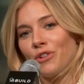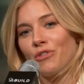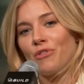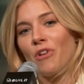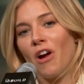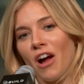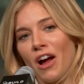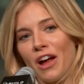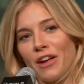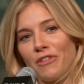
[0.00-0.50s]

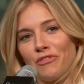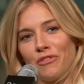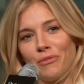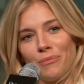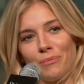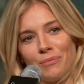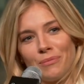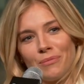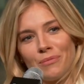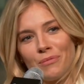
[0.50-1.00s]
cry
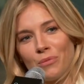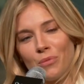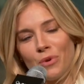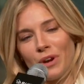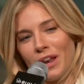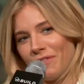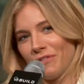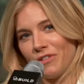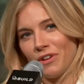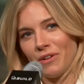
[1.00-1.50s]
from
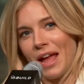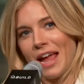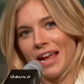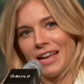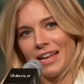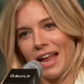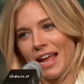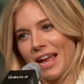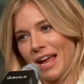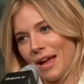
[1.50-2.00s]
8
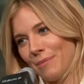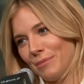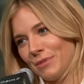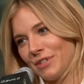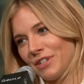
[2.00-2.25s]
a.m.